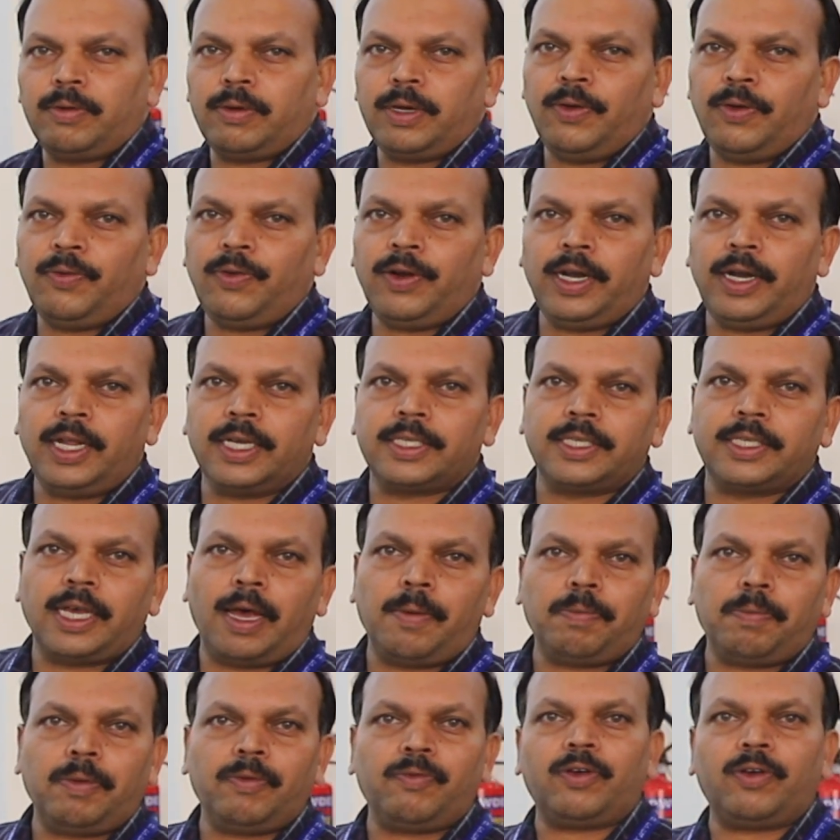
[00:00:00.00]
different
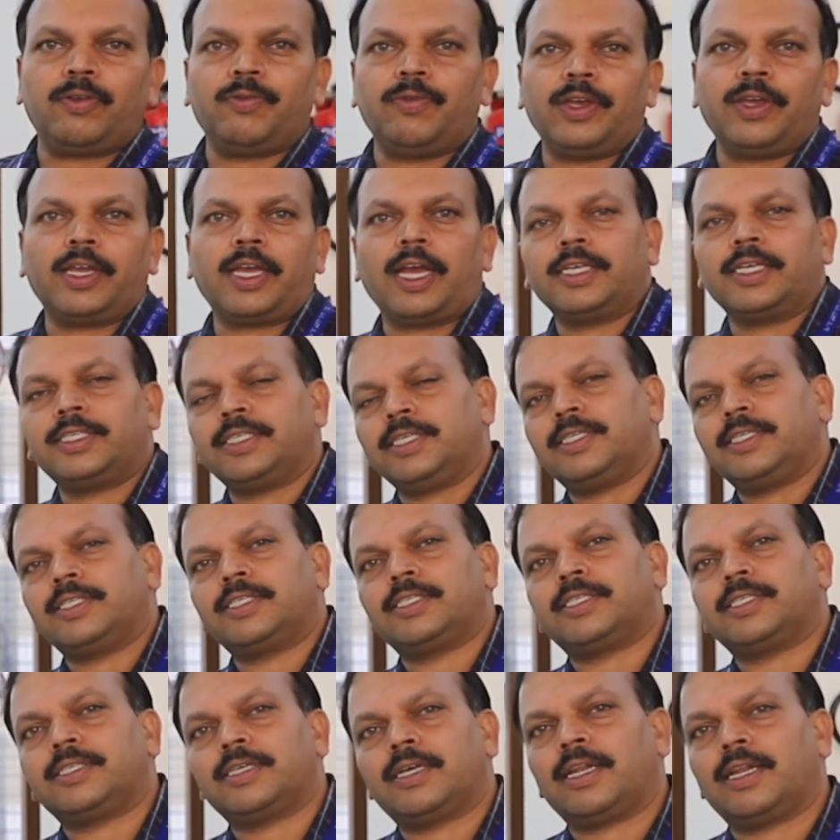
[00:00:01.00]
examples of weak
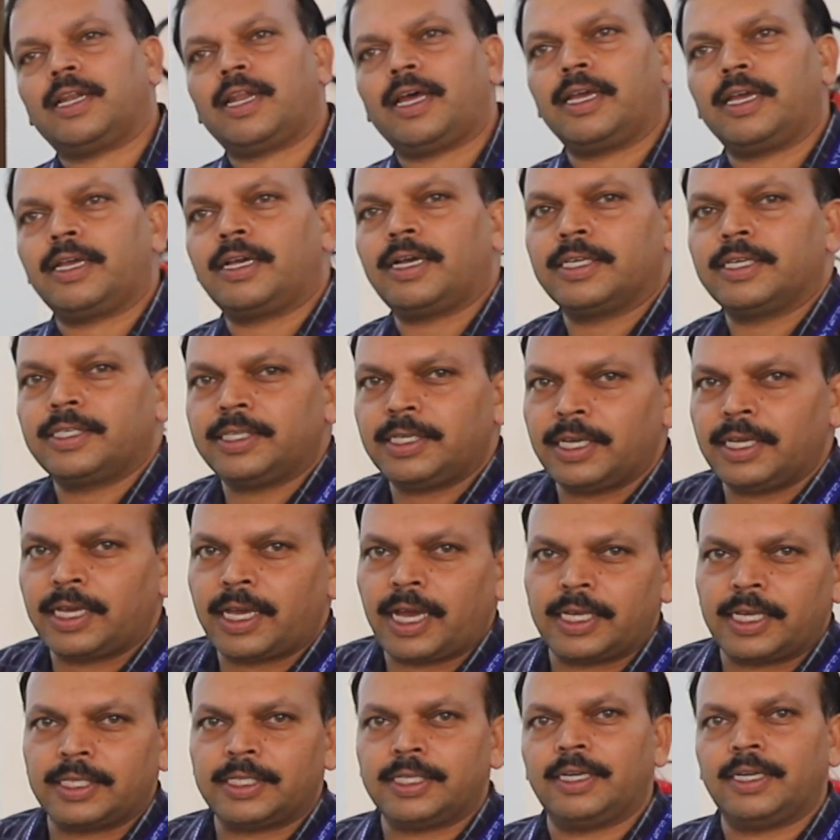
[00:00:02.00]
acids like acetic
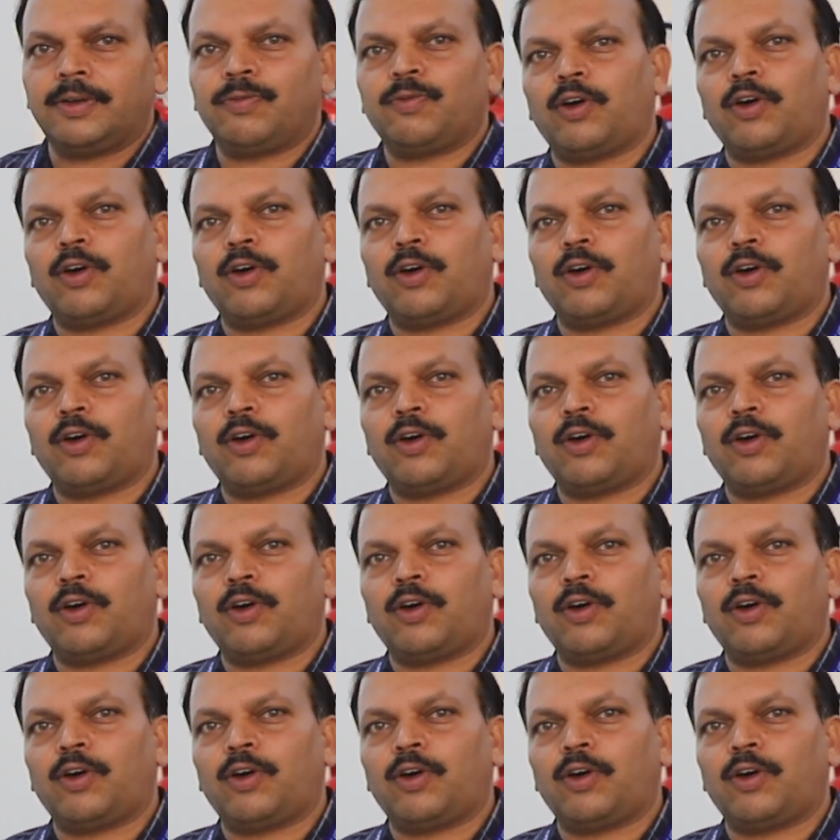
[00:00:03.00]
acid,